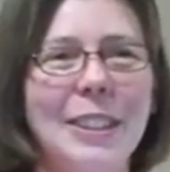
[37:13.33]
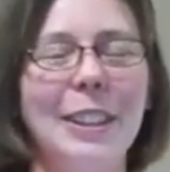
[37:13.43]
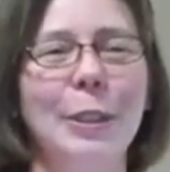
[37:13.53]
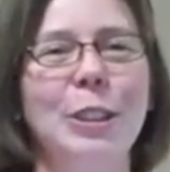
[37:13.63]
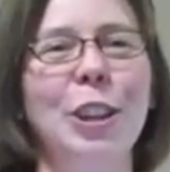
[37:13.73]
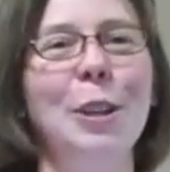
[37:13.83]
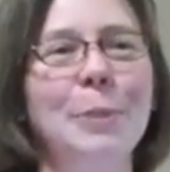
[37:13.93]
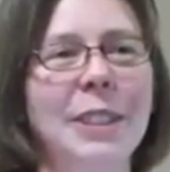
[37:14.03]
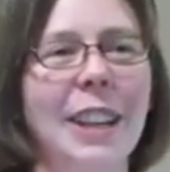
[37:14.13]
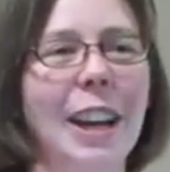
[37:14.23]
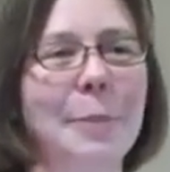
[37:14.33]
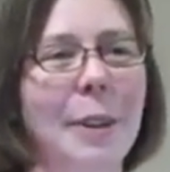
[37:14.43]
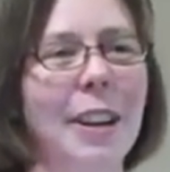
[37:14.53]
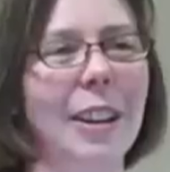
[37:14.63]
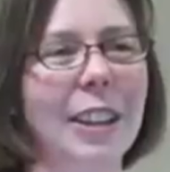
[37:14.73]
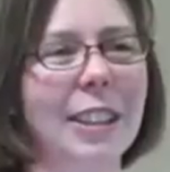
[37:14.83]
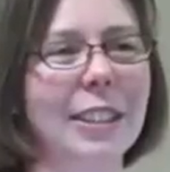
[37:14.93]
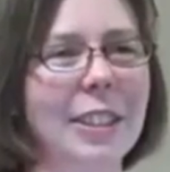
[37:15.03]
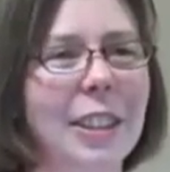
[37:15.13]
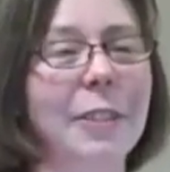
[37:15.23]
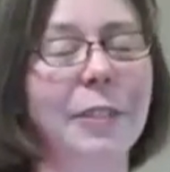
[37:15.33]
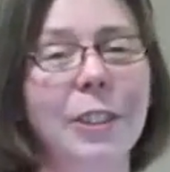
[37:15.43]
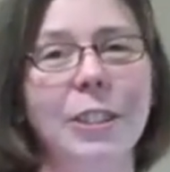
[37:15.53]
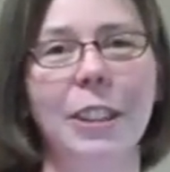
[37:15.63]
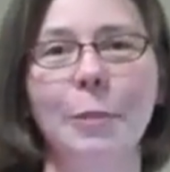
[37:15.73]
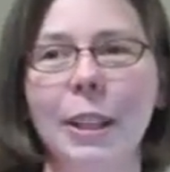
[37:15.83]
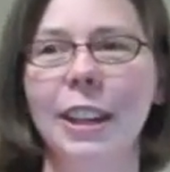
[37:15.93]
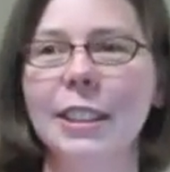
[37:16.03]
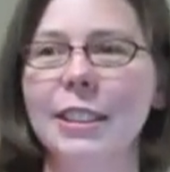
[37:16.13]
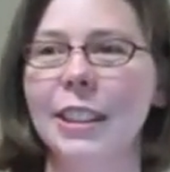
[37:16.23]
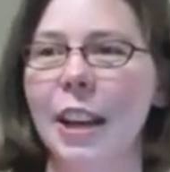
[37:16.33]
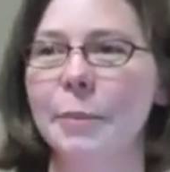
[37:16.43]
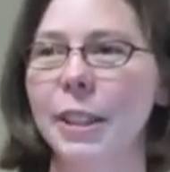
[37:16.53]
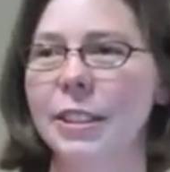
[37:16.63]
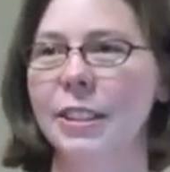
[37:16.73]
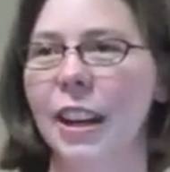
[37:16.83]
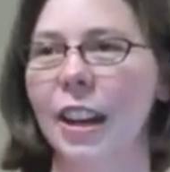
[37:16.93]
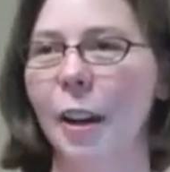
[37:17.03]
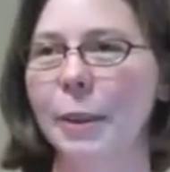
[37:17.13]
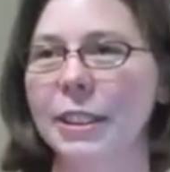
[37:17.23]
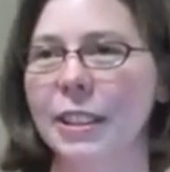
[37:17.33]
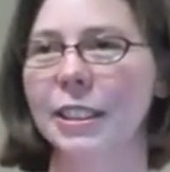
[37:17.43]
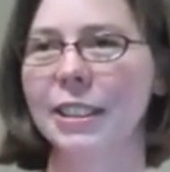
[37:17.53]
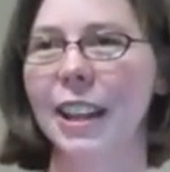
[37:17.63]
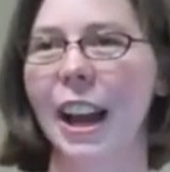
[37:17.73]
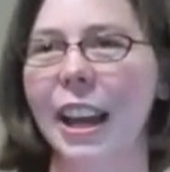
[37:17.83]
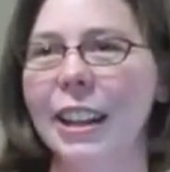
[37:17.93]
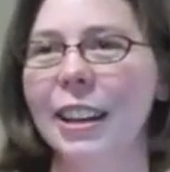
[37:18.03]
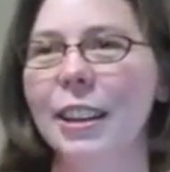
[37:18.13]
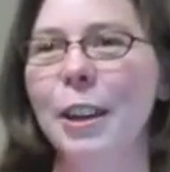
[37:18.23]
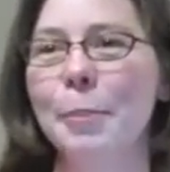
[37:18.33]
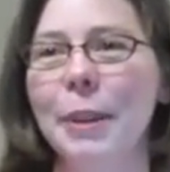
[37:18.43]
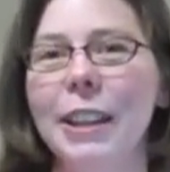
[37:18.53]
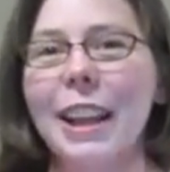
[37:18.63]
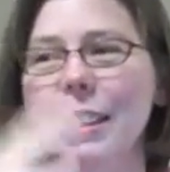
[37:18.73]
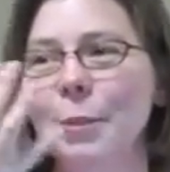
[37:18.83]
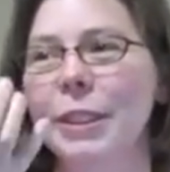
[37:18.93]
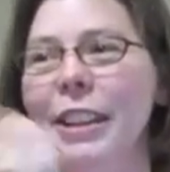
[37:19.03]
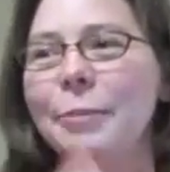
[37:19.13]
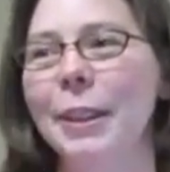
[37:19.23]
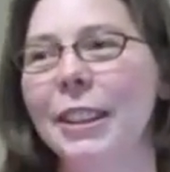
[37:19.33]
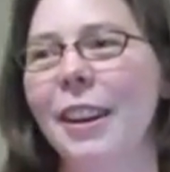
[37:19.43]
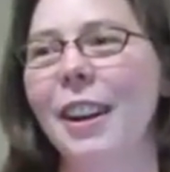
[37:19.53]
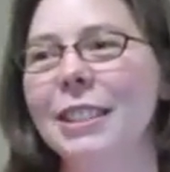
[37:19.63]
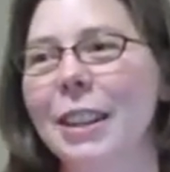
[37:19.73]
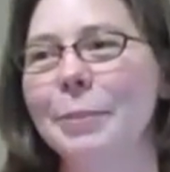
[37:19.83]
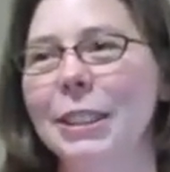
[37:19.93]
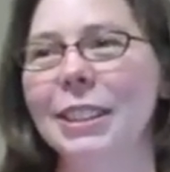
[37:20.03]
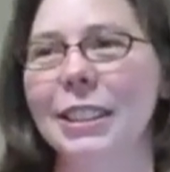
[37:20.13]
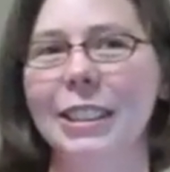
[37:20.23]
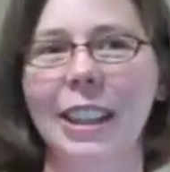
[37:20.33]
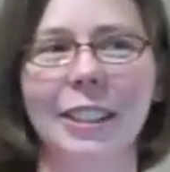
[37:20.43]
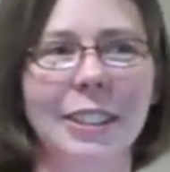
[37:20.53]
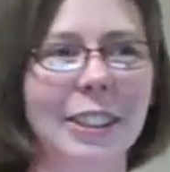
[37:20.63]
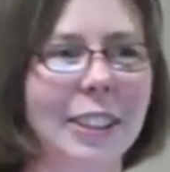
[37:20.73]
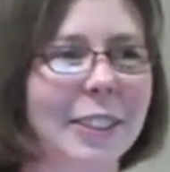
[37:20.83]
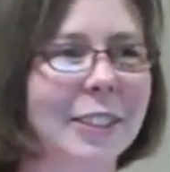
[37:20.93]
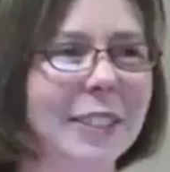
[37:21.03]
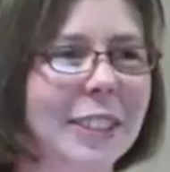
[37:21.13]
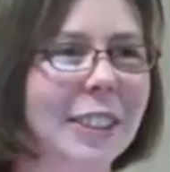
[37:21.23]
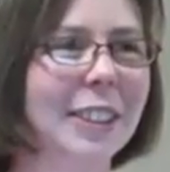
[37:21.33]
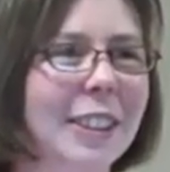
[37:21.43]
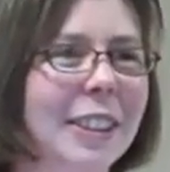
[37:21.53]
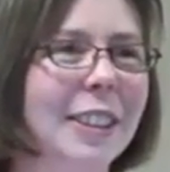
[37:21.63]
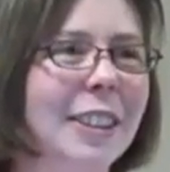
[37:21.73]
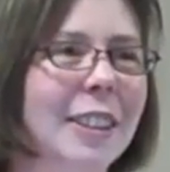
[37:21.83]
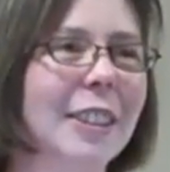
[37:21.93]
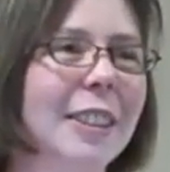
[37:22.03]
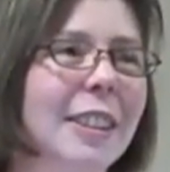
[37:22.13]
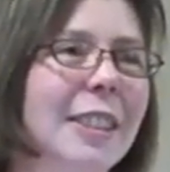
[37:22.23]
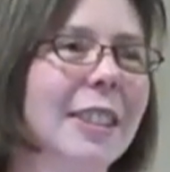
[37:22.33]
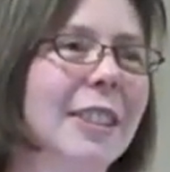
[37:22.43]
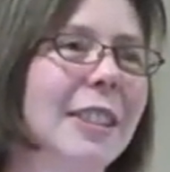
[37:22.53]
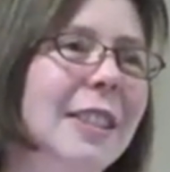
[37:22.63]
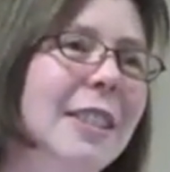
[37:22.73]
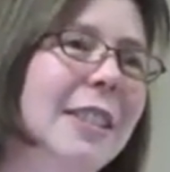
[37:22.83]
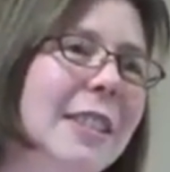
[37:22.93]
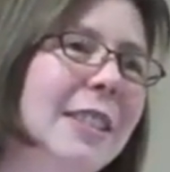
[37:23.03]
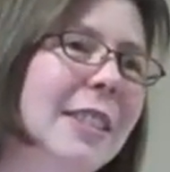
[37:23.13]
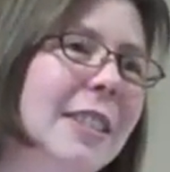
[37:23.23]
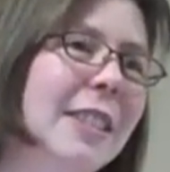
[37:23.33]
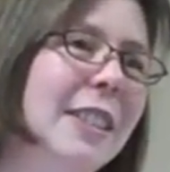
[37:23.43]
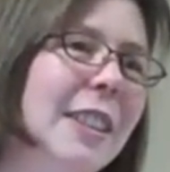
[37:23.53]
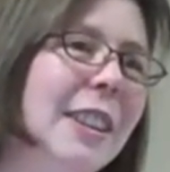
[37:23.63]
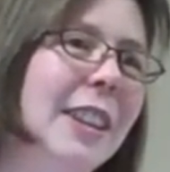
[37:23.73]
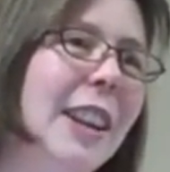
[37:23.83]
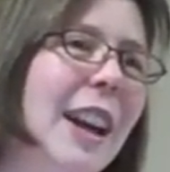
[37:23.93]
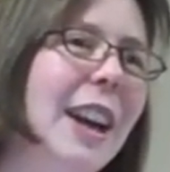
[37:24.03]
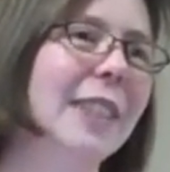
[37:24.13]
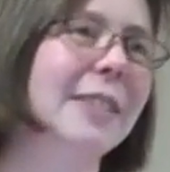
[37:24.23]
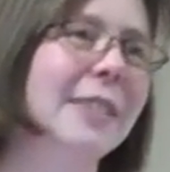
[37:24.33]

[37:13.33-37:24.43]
the term sidebar is confusing because sidebars are not always in the side but that's what they've been called up until now. So they said they were going to change it because it just made no sense. Yeah.